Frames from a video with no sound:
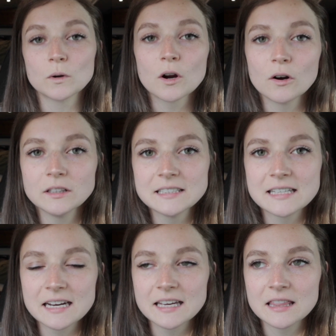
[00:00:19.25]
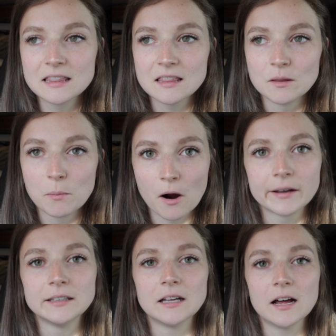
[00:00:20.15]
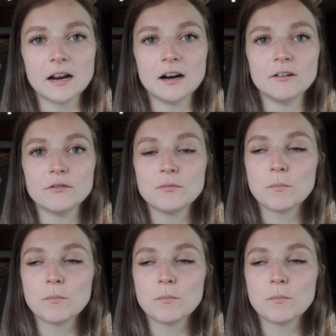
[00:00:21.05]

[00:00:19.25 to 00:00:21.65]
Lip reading: we're currently sitting in the parking lot of,